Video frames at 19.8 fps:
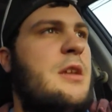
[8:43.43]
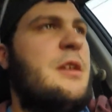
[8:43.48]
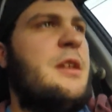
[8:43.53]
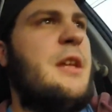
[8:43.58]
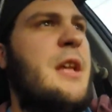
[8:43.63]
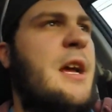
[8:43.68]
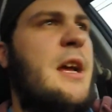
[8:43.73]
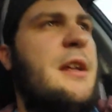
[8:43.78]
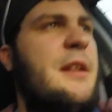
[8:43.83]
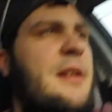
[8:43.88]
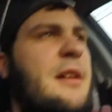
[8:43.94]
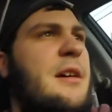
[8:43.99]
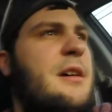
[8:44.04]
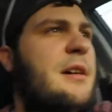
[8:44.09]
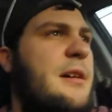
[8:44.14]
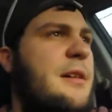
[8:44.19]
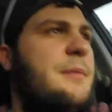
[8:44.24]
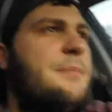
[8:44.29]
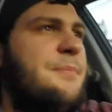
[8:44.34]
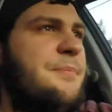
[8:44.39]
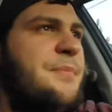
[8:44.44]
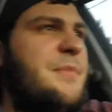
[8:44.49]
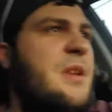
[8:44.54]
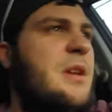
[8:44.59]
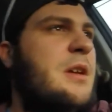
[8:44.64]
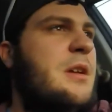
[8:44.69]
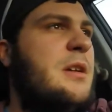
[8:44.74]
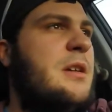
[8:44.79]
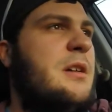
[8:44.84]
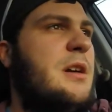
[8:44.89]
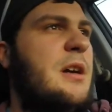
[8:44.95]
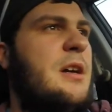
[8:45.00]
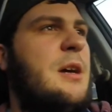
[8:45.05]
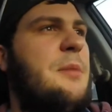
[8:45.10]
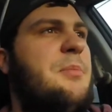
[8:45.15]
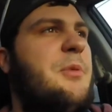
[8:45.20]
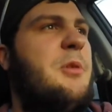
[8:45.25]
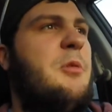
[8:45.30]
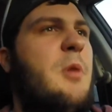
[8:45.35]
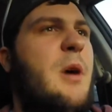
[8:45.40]
He had uh, a
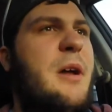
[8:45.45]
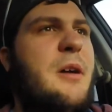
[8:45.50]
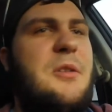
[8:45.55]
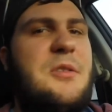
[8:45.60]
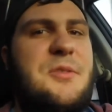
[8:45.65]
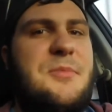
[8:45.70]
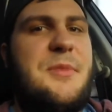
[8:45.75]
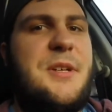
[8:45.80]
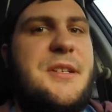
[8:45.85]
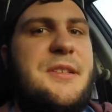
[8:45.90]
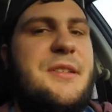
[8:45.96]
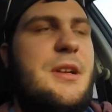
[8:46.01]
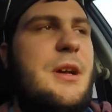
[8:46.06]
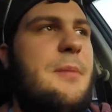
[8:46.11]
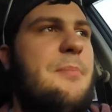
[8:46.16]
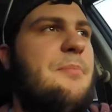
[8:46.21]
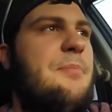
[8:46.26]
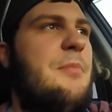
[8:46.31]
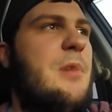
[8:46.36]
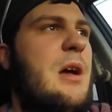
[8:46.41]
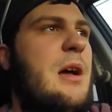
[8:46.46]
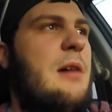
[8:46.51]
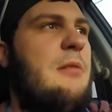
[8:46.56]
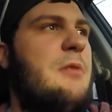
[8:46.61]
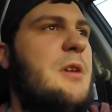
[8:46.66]
couple wires mixed up uh,